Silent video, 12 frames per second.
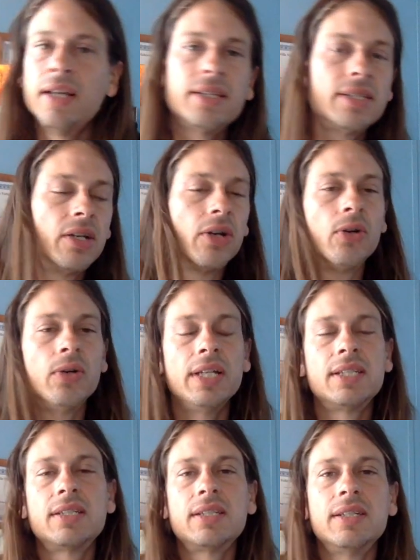So
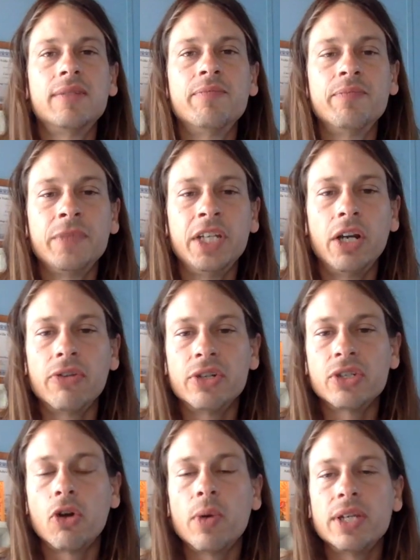it's, you know, there's
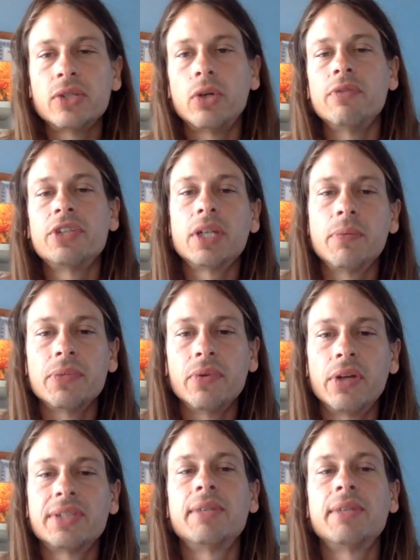always sort of some